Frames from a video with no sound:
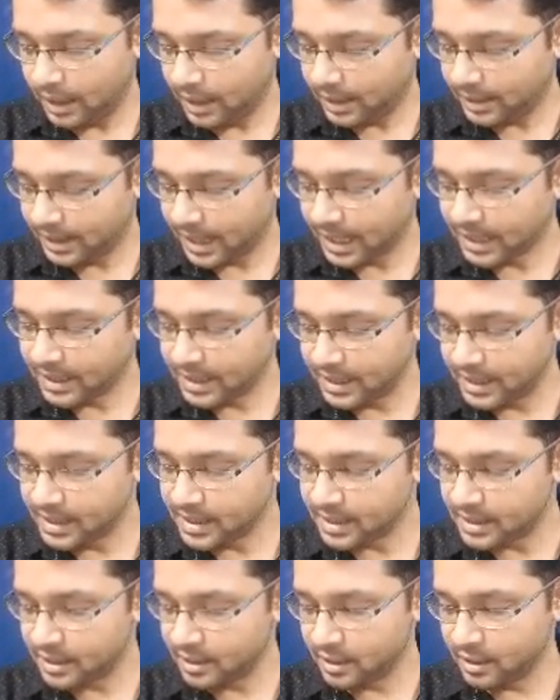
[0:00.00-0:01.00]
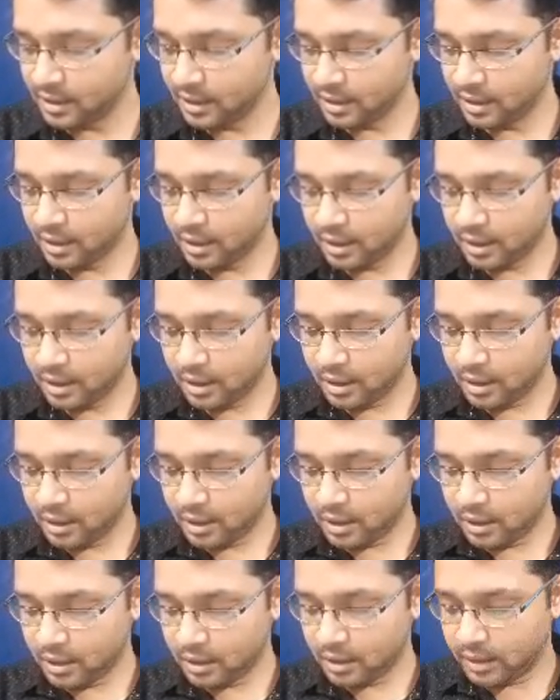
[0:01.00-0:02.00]
that is
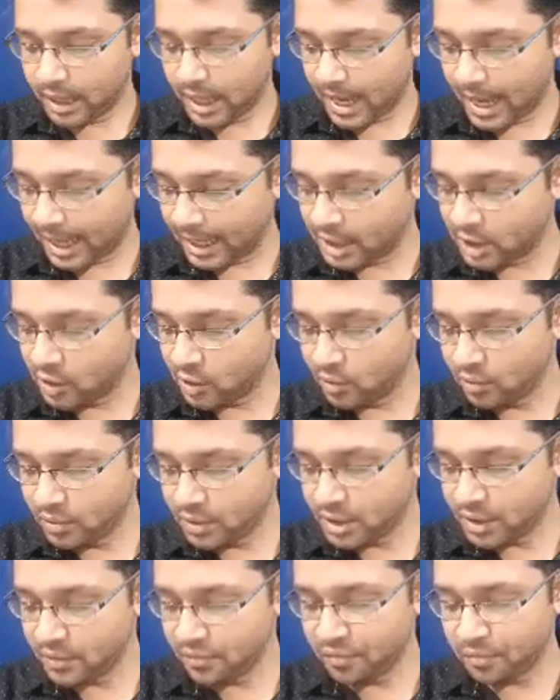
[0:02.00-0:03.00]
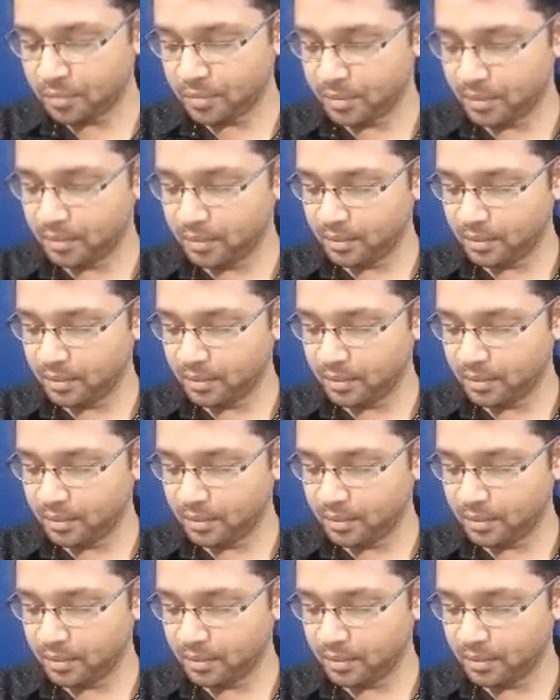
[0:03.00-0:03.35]
the executive